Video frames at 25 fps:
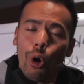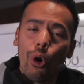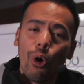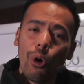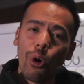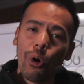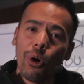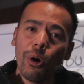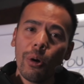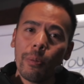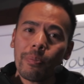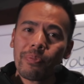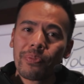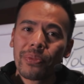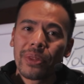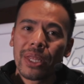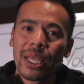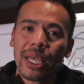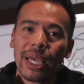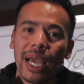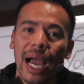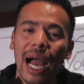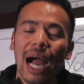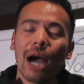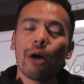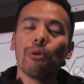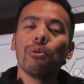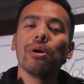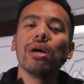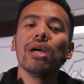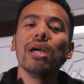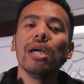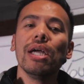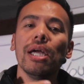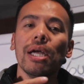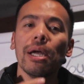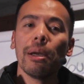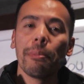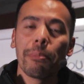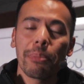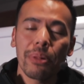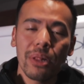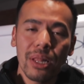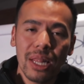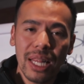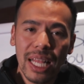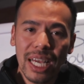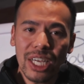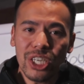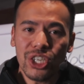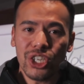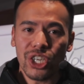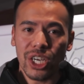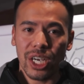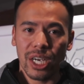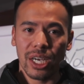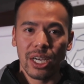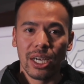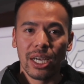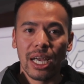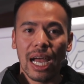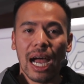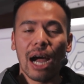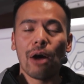Or our pleasure,